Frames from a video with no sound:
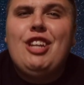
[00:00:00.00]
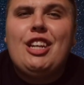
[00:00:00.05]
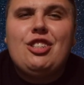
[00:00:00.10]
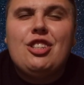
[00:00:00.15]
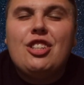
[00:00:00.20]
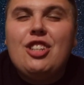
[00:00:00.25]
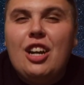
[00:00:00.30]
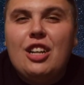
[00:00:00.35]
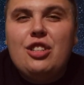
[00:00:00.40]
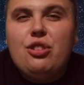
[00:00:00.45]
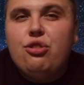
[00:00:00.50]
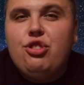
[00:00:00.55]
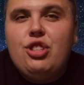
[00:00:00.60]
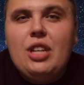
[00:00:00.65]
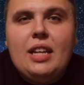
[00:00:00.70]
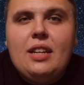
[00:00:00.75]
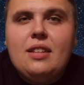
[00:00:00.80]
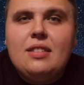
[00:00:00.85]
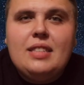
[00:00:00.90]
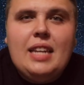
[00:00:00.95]
section, guys. So
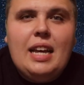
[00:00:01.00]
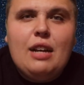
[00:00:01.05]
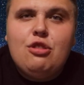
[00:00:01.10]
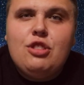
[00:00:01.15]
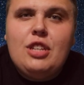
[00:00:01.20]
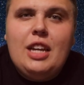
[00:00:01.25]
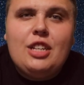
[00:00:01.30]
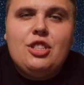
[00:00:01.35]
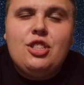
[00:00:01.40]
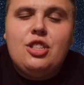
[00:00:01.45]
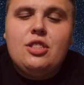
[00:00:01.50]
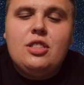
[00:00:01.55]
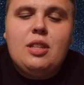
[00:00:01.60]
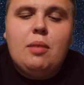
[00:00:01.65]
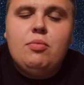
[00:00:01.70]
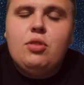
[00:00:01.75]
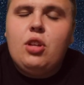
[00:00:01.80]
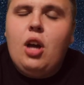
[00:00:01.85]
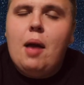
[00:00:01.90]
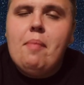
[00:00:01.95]
check your sale section
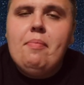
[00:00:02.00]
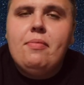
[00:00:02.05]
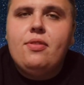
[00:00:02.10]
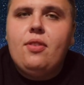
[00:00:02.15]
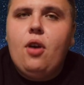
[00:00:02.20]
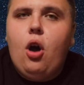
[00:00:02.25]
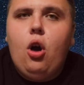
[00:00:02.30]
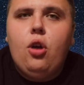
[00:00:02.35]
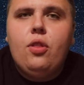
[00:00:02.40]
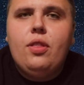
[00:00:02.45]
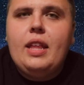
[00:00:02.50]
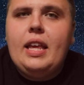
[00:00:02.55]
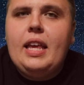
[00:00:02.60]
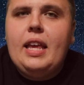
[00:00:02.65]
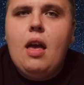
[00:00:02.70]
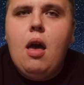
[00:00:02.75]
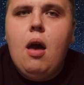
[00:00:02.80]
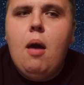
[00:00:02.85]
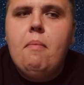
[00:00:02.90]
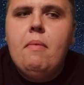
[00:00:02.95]
sometimes on
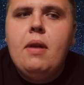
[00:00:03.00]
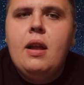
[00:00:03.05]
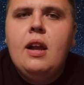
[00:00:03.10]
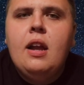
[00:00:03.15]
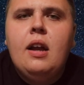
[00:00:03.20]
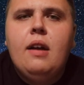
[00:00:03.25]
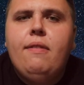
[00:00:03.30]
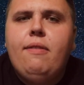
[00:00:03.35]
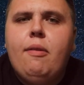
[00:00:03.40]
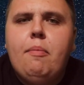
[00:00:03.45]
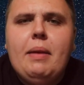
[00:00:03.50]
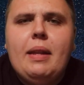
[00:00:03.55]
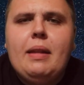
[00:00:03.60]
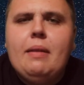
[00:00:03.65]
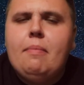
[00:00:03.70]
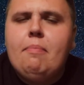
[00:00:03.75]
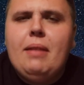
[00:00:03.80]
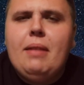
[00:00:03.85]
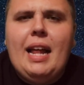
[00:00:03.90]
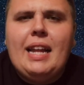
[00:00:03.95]
the um,
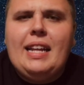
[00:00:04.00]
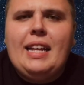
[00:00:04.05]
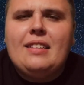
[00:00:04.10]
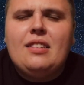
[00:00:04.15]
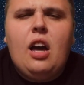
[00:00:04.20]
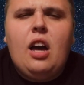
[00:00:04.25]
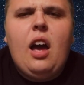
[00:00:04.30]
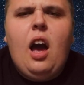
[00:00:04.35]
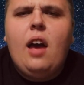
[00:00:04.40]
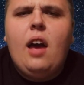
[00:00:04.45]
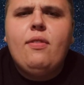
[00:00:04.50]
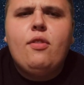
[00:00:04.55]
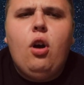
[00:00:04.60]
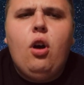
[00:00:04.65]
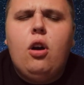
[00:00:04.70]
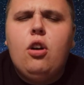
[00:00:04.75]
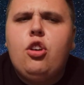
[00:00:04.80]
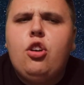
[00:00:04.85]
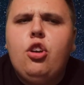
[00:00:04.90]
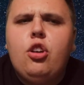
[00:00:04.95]
Forbidden Planet. So I've
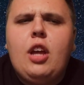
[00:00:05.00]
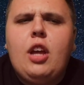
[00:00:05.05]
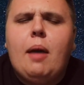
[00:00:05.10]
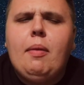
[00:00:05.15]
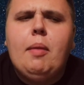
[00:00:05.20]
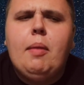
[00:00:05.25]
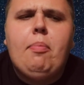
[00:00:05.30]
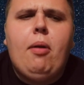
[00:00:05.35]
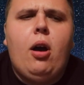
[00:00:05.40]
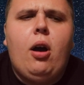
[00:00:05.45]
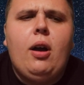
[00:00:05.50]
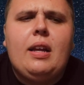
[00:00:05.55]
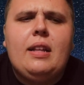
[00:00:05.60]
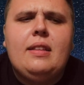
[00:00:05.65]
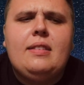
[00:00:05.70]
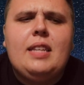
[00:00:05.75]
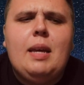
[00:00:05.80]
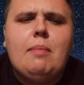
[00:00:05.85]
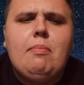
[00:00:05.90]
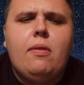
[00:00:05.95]
got a good cut of the
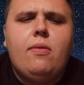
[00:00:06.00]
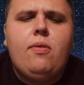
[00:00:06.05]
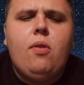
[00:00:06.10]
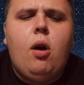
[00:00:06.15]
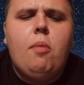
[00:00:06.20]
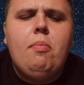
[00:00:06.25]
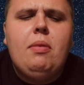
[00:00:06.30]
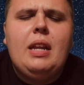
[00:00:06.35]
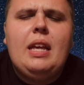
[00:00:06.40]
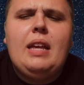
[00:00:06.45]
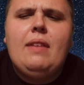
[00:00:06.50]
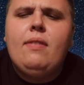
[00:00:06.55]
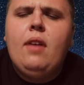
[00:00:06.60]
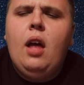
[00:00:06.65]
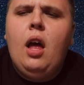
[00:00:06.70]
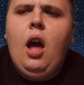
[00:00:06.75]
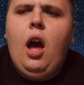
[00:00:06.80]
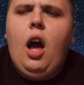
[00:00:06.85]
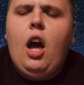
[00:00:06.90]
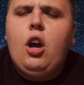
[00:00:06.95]
bargains there before. I believe
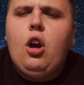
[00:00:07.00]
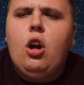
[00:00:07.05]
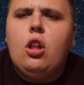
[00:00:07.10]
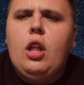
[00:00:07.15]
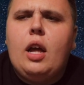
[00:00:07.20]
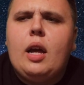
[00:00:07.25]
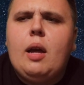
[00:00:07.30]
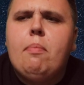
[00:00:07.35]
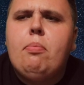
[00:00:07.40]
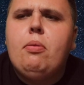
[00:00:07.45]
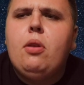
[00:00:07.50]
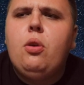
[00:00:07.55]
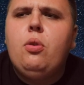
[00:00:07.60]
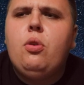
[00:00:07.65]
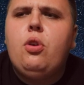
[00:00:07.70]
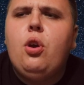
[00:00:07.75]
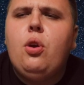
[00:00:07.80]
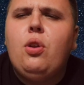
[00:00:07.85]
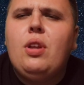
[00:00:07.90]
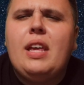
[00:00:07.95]
I got like a
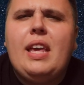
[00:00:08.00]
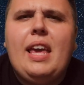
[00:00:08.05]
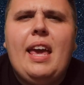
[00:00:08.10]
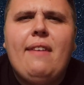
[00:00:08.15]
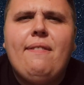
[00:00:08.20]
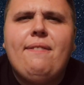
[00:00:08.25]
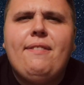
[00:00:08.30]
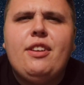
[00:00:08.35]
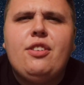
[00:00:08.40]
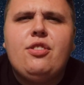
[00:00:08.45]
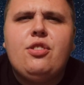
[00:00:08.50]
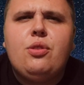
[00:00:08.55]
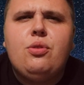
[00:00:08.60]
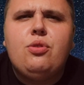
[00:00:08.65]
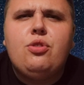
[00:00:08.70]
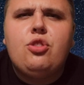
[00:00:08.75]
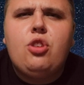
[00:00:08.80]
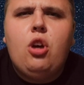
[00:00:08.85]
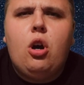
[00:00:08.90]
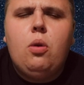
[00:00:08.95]
Plo Koon and Kit Fisto
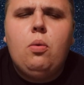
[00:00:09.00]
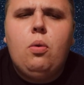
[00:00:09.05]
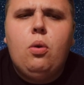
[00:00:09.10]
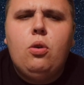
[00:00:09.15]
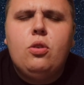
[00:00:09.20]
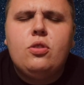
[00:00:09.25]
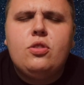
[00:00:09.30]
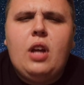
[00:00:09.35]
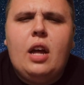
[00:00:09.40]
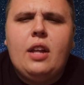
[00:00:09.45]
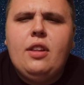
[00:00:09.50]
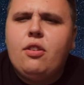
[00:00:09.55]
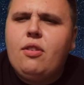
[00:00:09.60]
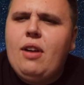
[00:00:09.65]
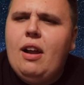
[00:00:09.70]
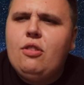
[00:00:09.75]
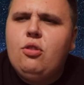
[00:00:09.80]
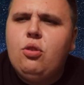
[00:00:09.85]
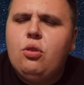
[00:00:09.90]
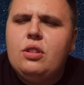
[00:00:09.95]
Star Wars
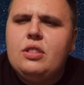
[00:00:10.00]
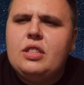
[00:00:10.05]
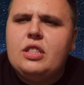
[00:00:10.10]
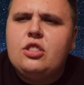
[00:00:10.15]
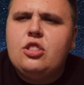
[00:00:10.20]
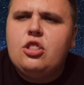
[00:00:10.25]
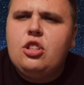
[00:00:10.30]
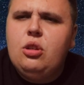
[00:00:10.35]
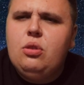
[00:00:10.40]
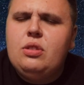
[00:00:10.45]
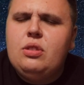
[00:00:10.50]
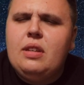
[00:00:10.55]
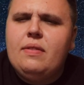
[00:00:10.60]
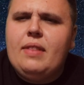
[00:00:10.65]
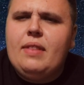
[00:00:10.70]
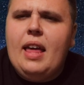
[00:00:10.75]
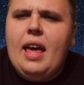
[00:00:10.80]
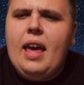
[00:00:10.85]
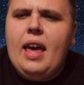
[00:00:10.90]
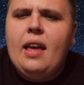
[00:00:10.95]
Underground Toys
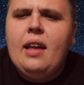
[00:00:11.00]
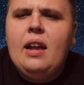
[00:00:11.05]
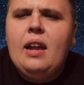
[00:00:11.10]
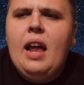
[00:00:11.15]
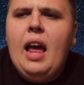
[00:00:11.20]
exclusive there,